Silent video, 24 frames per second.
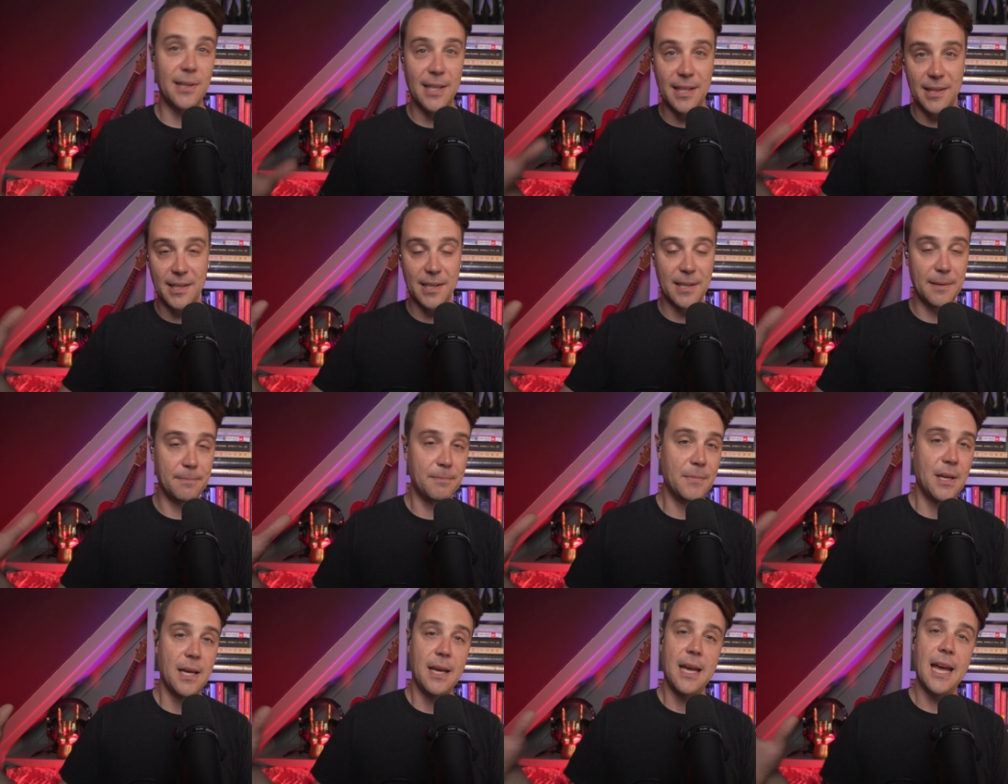
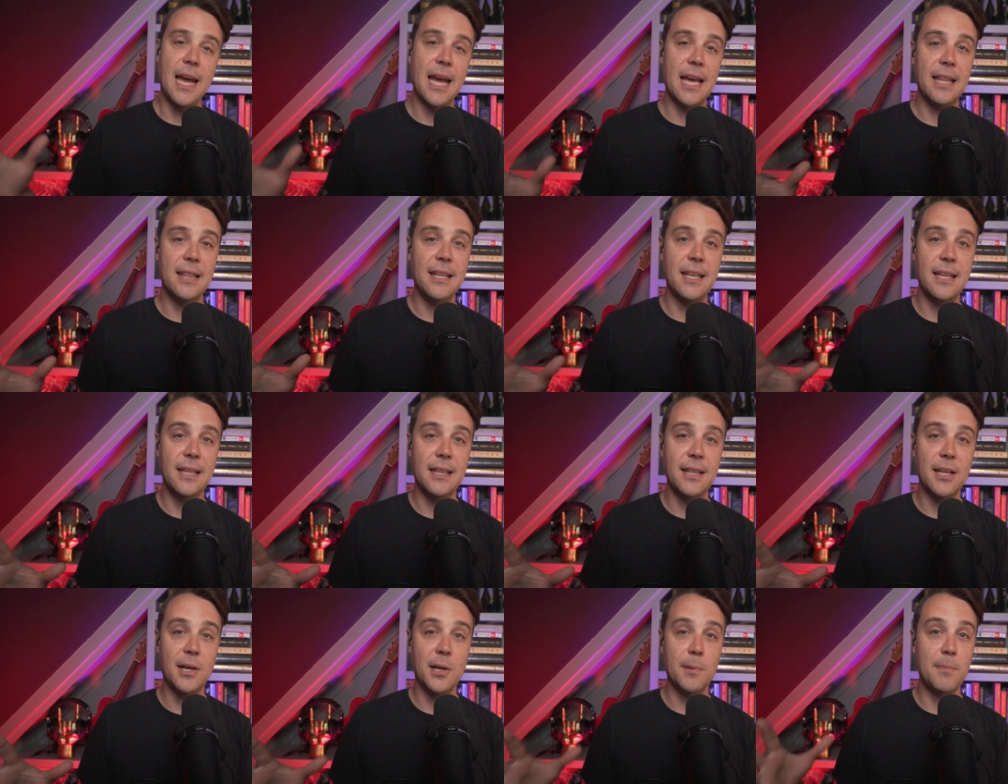lithium. And
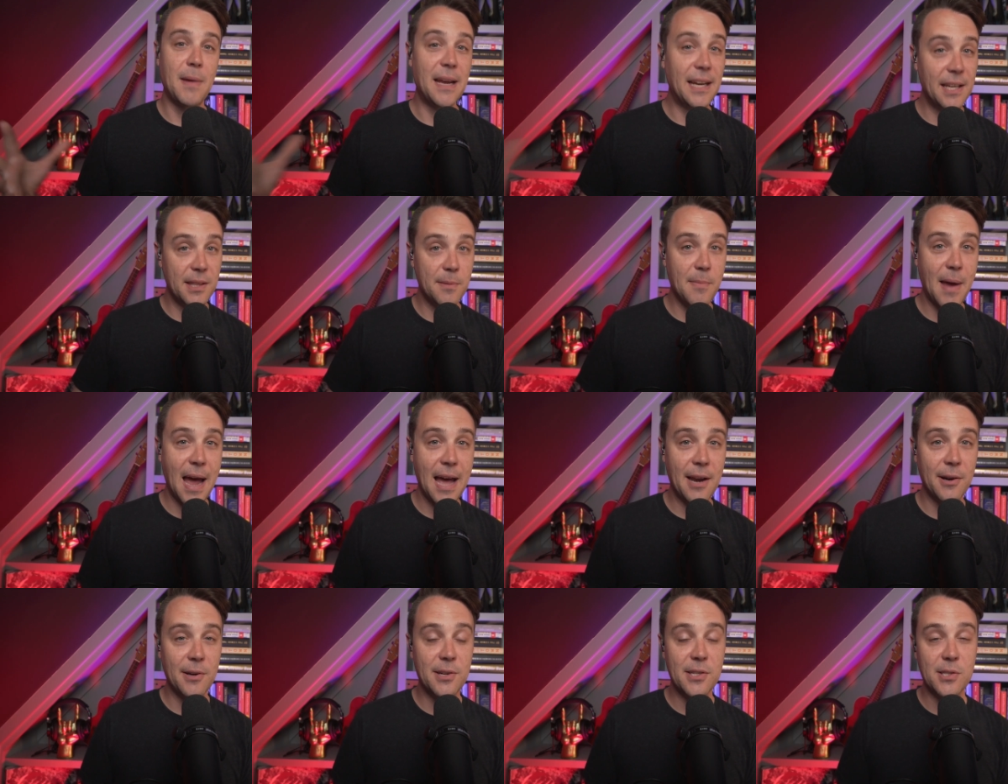then they're making the
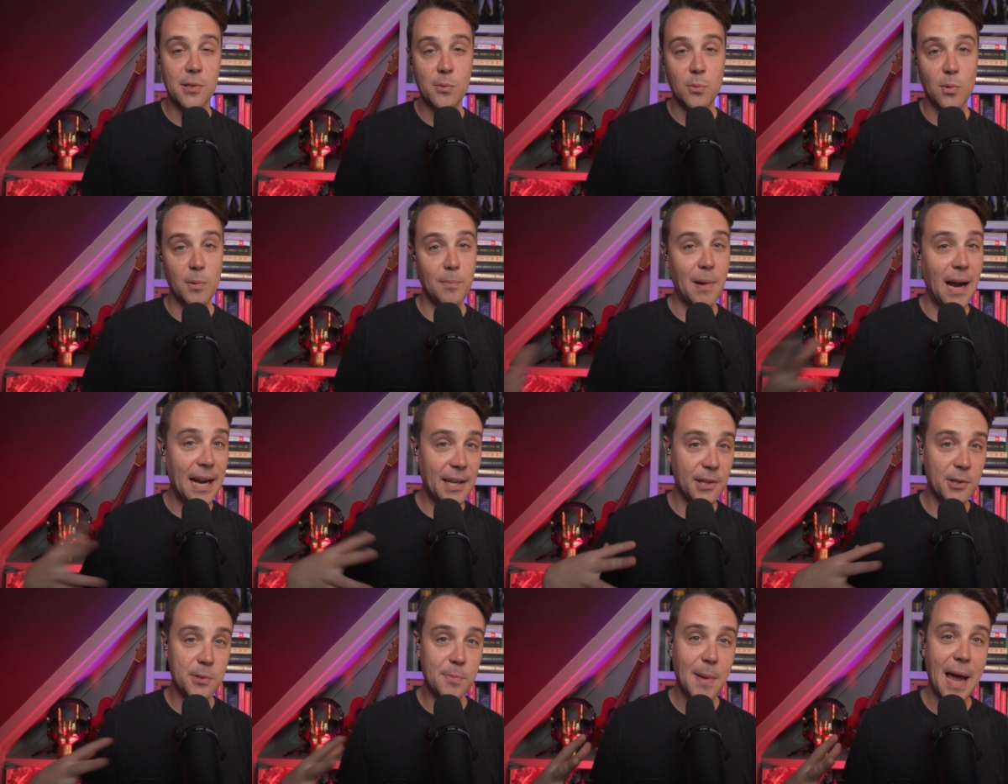batteries and we're
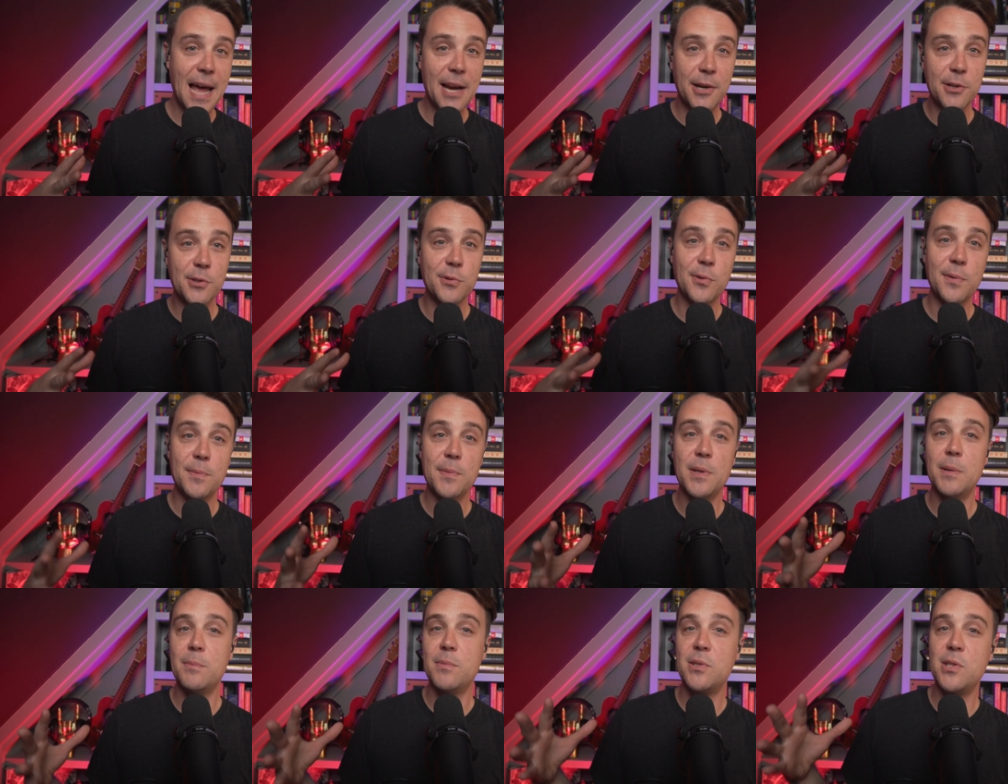buying those batteries from them.